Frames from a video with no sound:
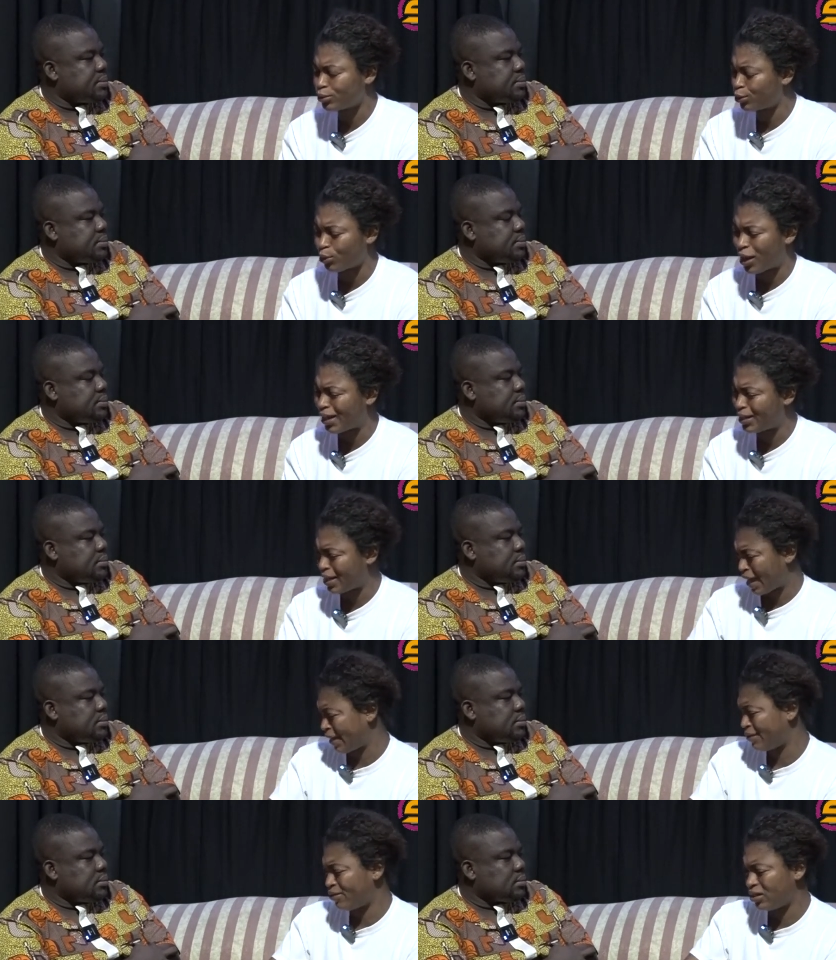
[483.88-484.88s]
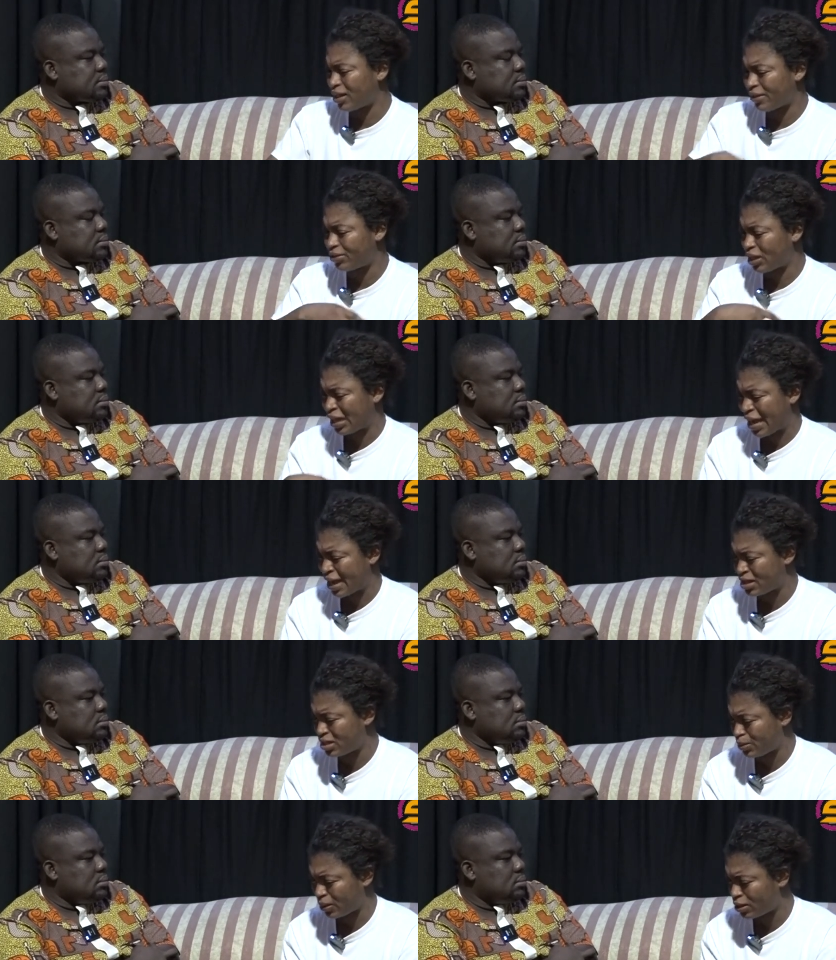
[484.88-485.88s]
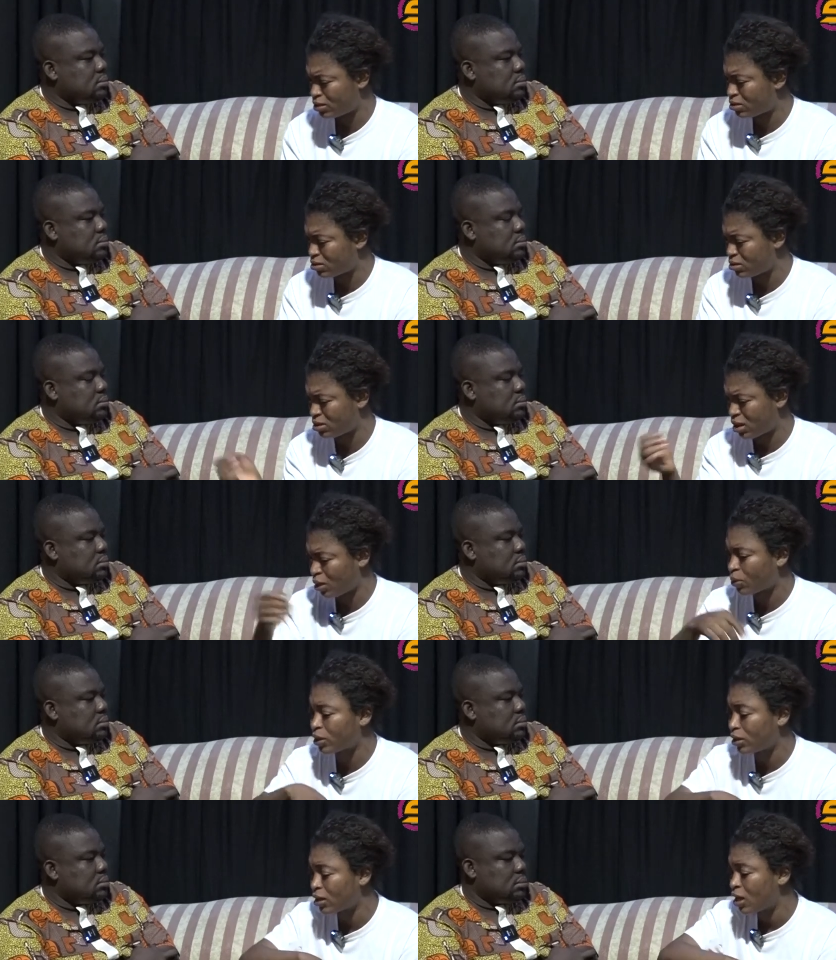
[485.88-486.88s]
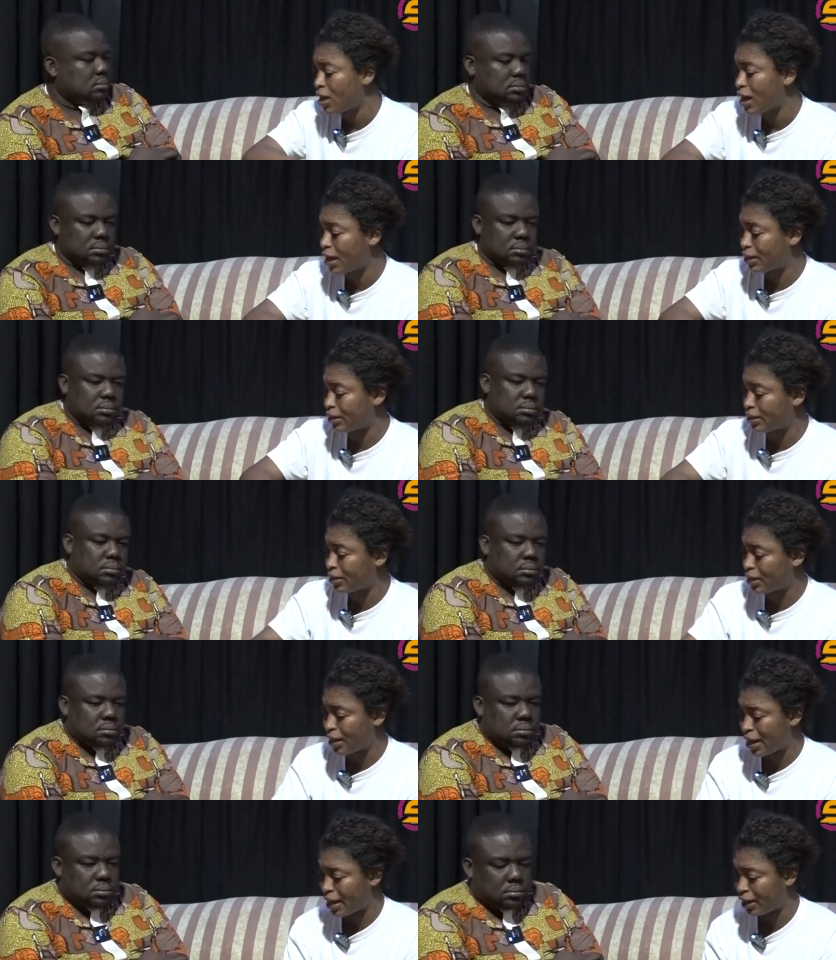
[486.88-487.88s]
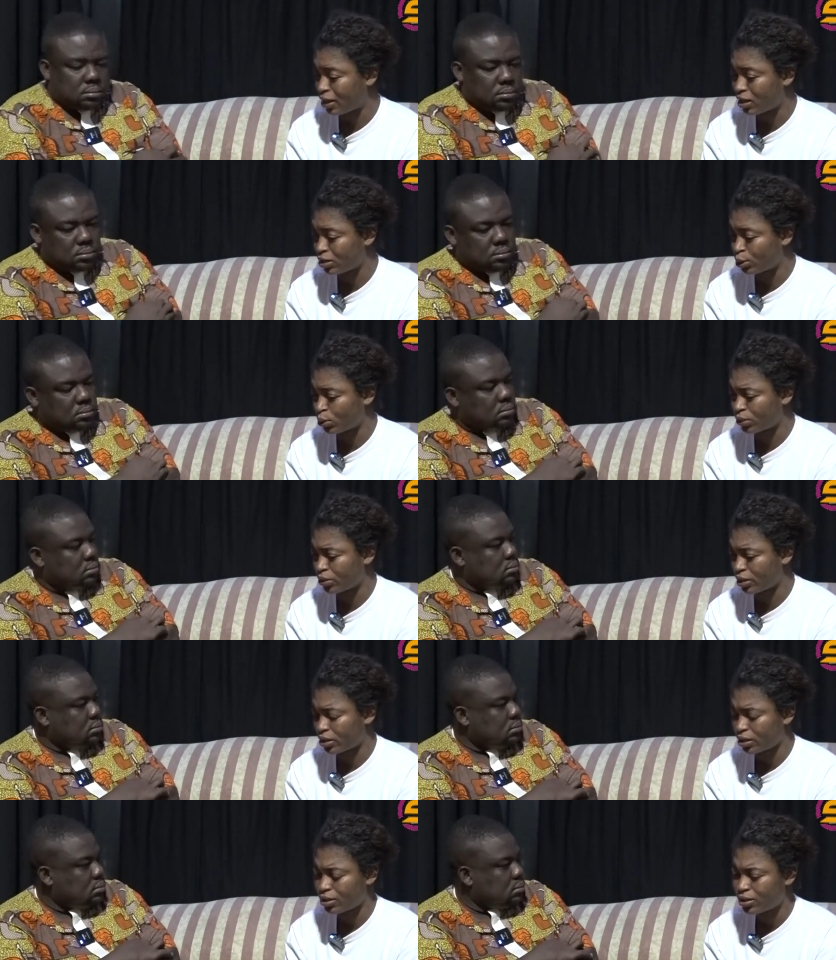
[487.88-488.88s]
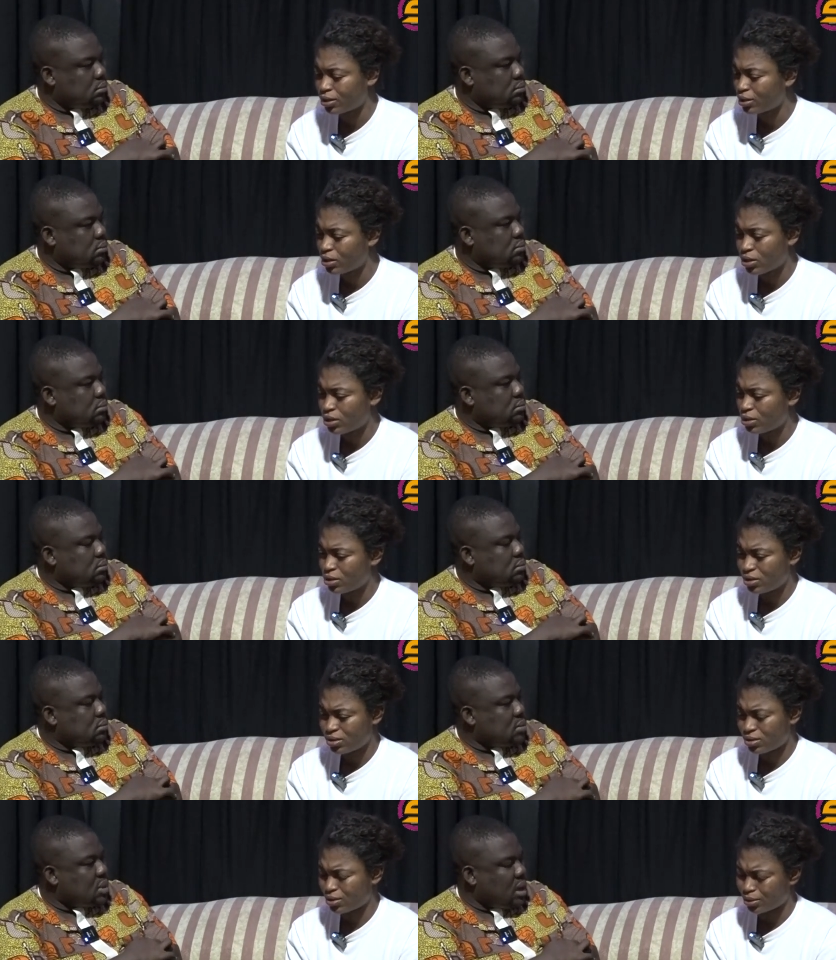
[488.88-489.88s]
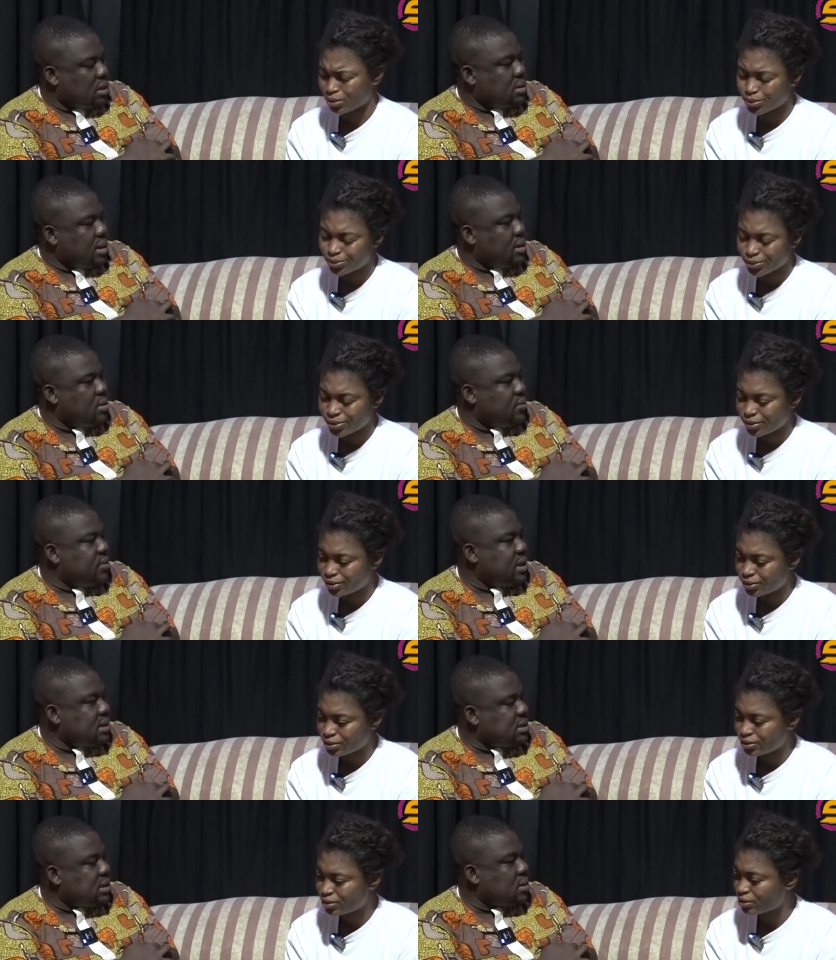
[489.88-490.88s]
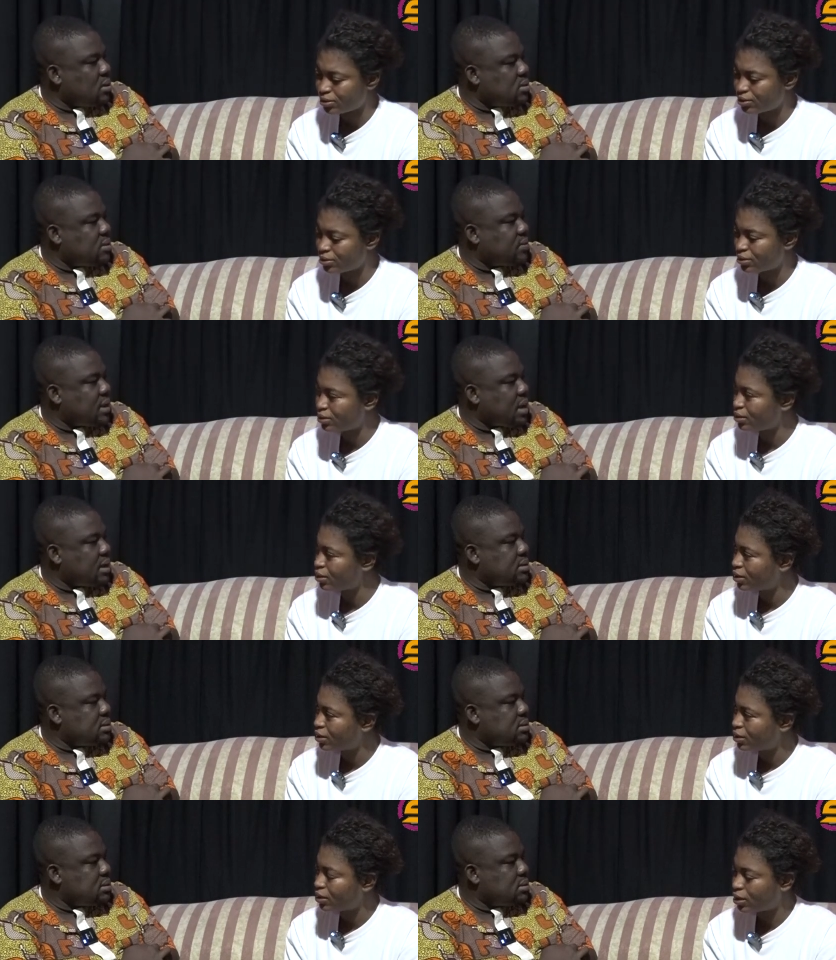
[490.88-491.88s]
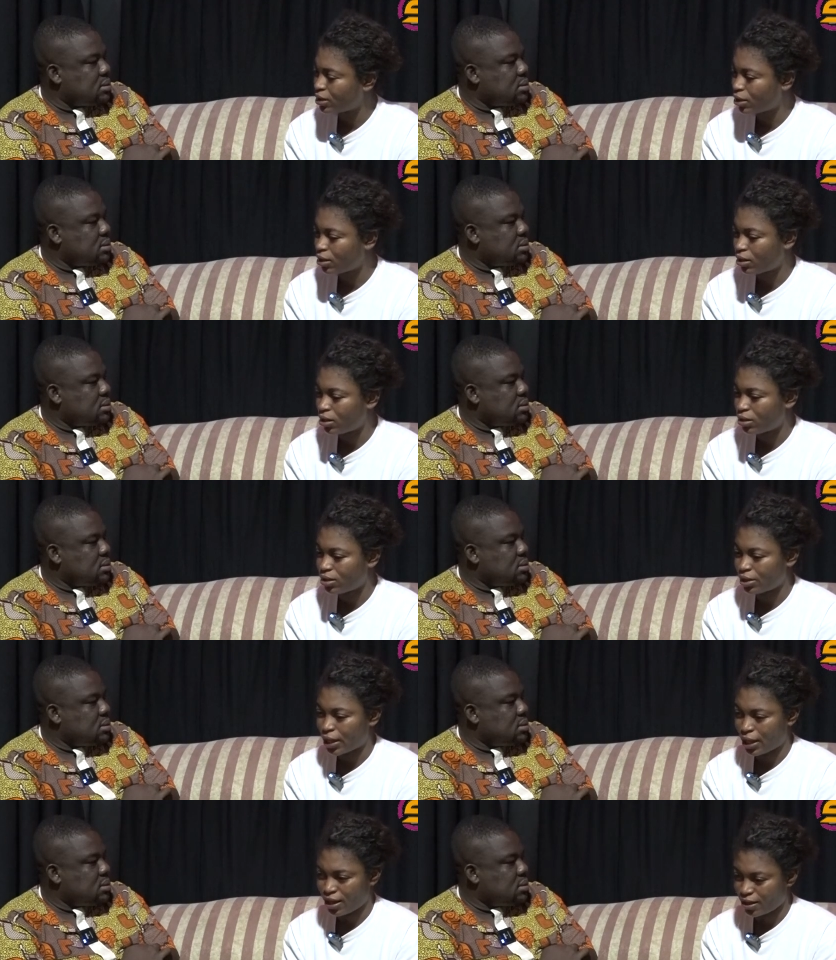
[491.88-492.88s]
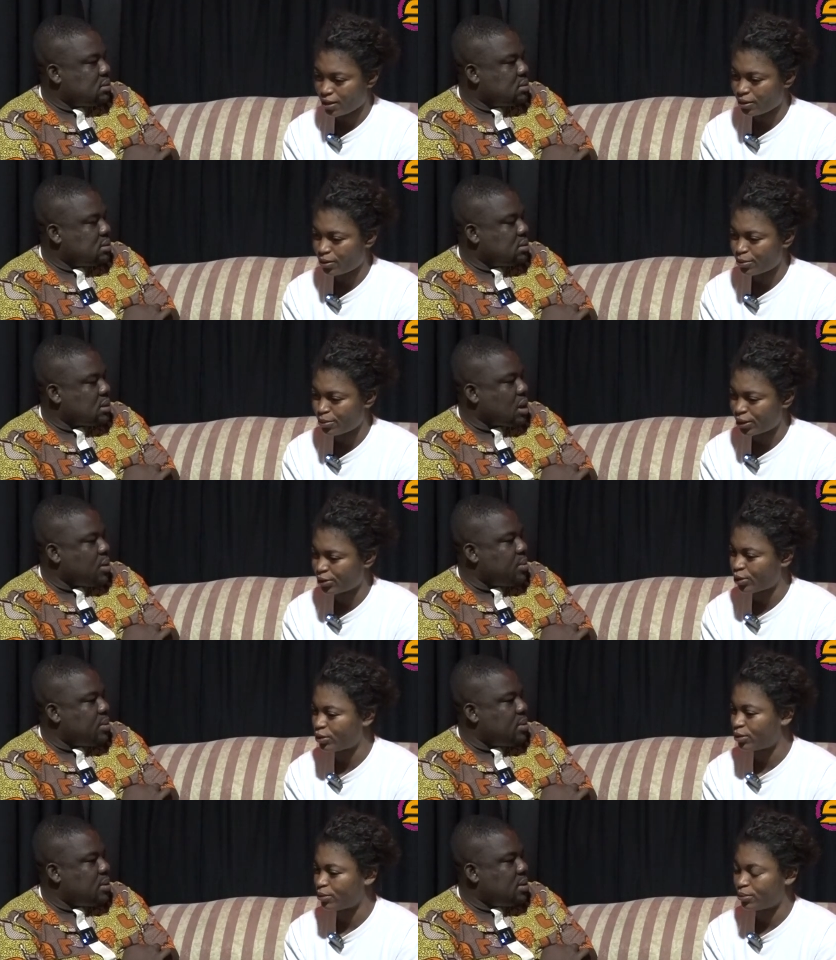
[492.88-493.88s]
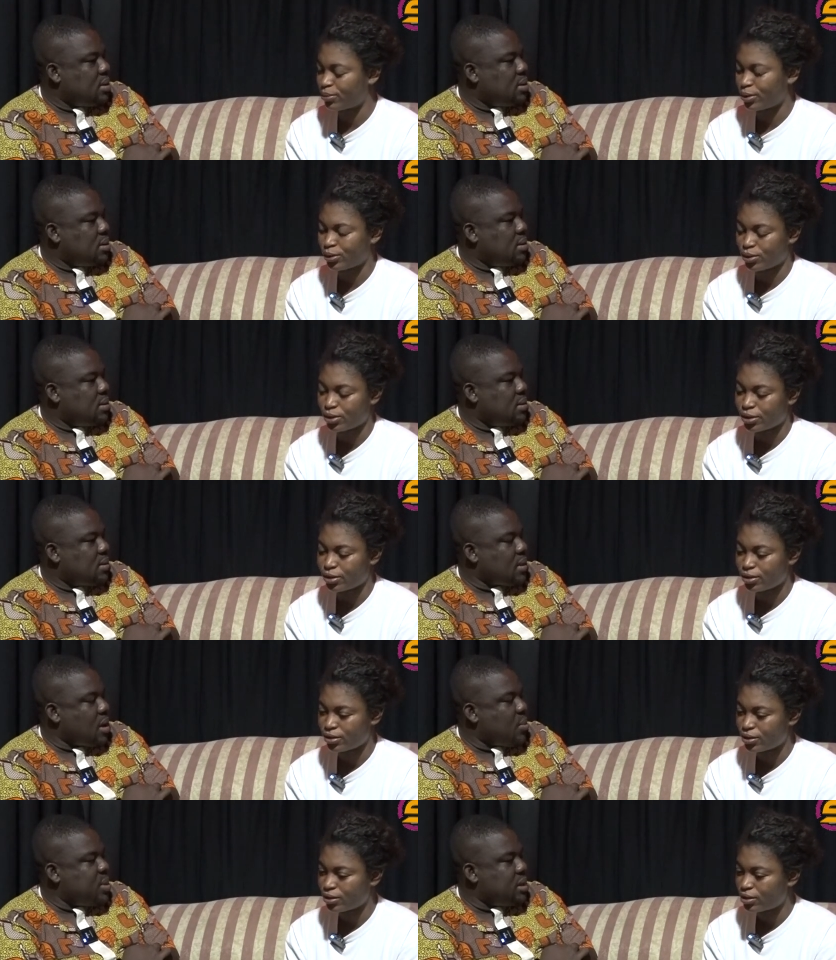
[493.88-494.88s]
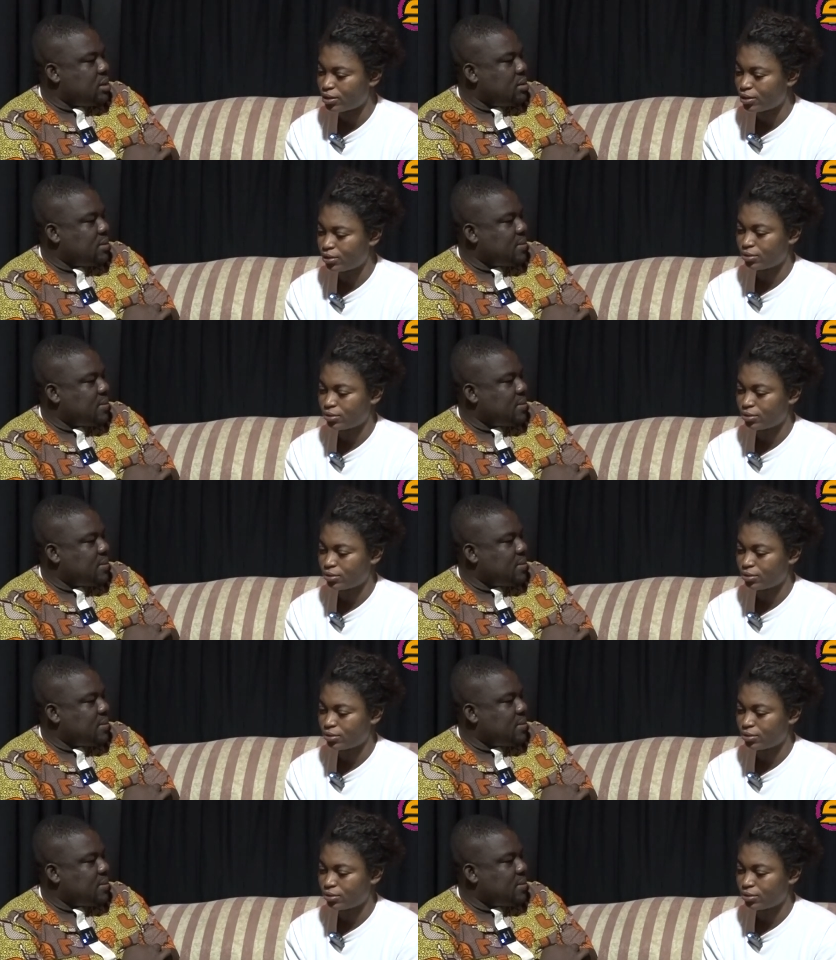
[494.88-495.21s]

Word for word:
Speaker 1: so I, I even left the guy's place to stay with another guy and all that.
Speaker 2: So then you've dated a lot of guys.
Speaker 1: Yeah,
Speaker 2: but how, not, but not. How many?